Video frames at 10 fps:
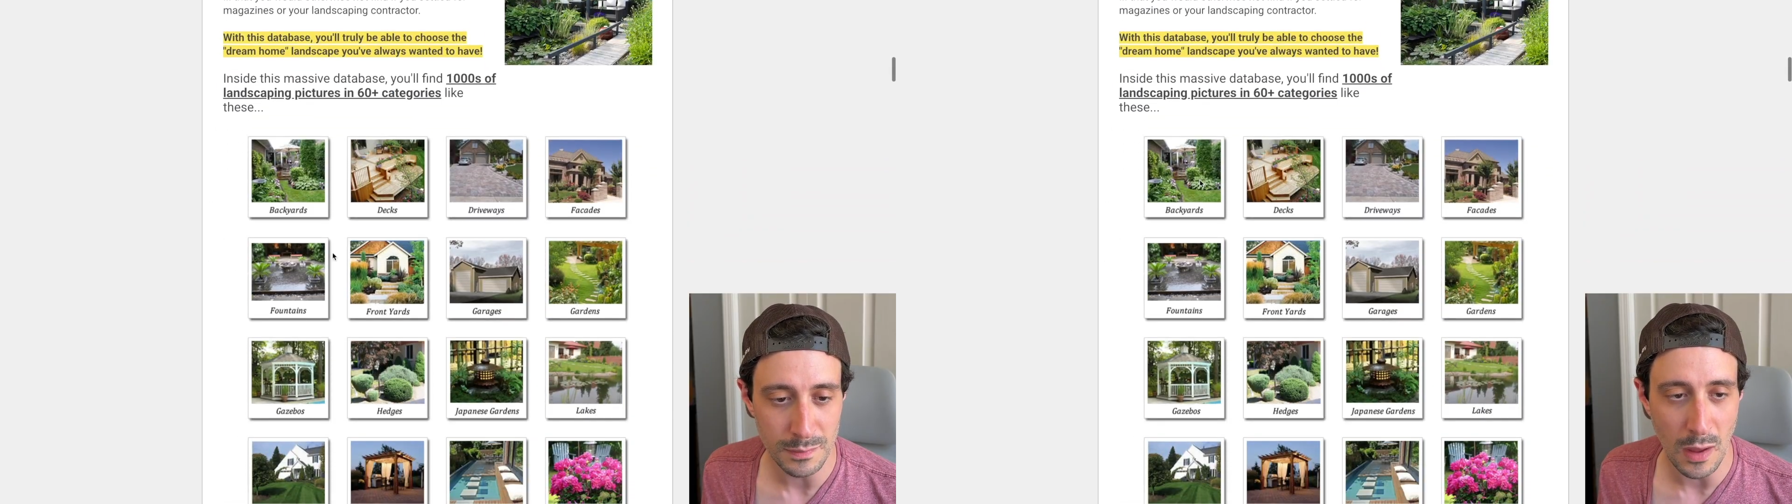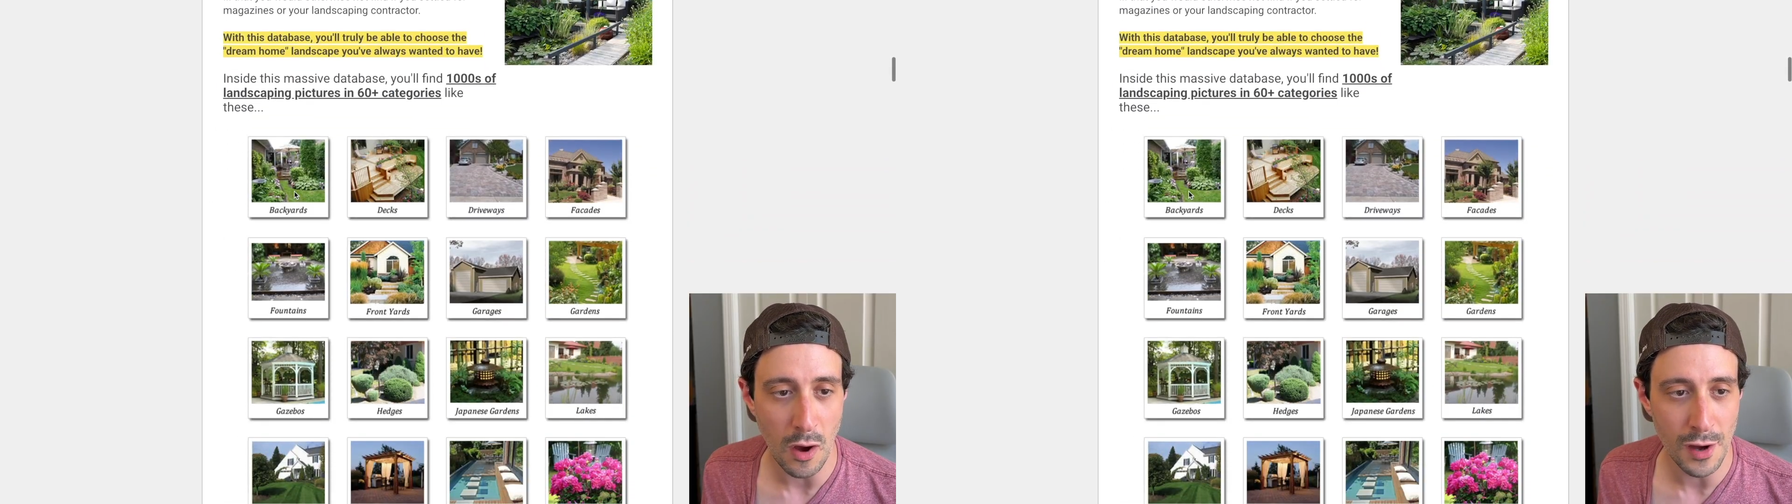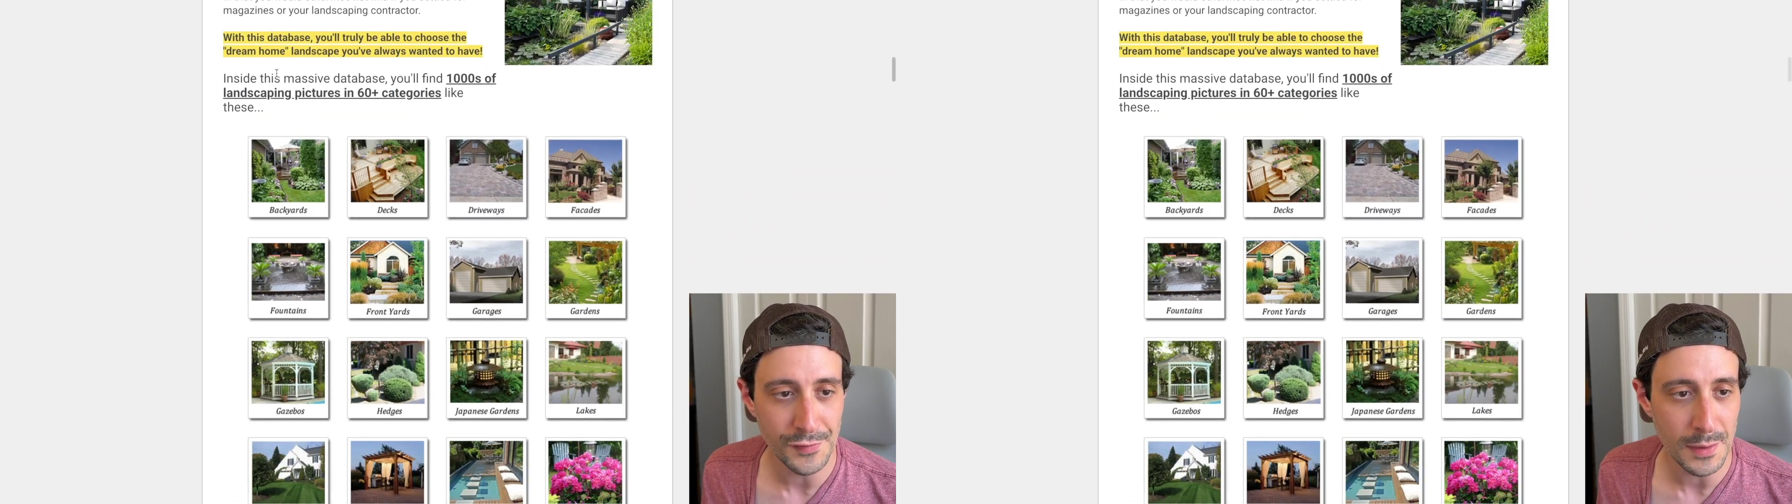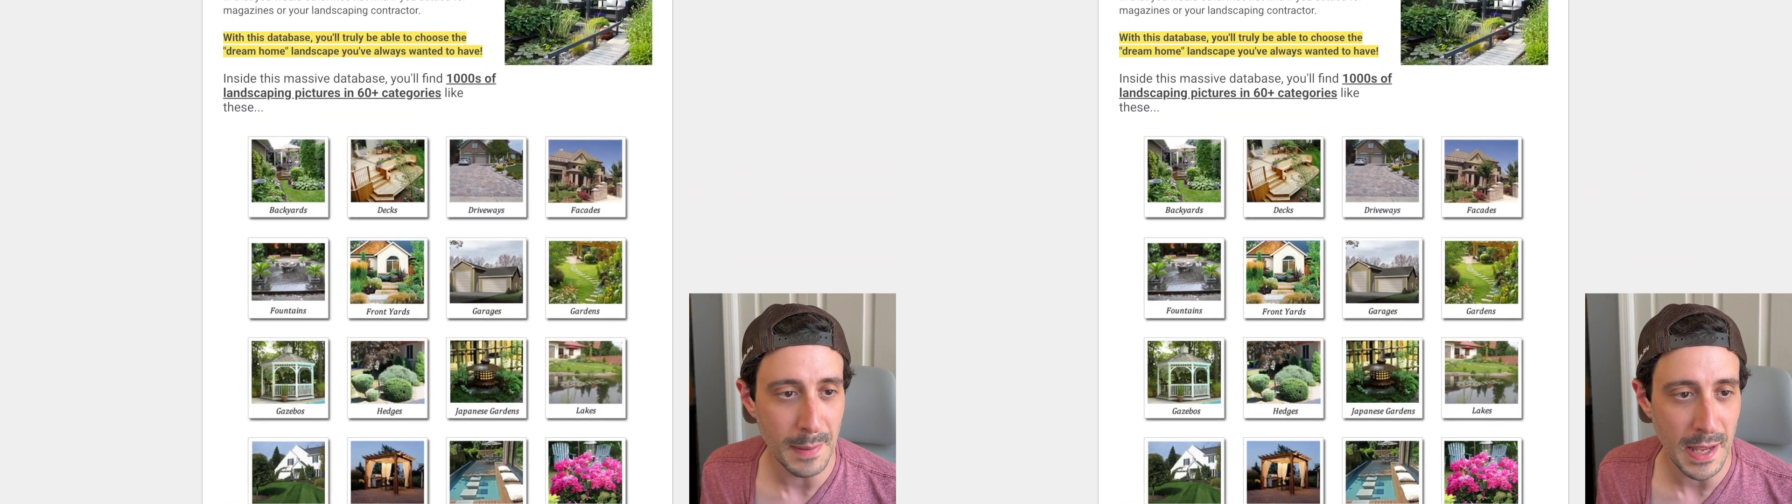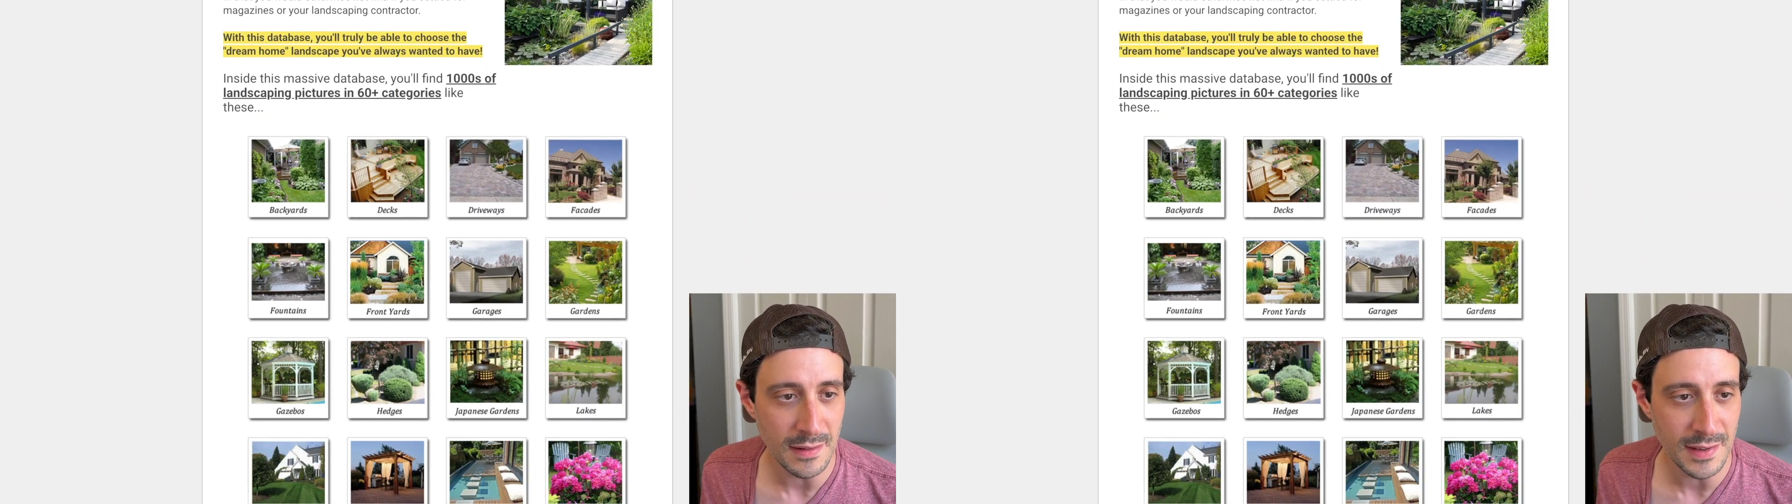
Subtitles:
the offer pays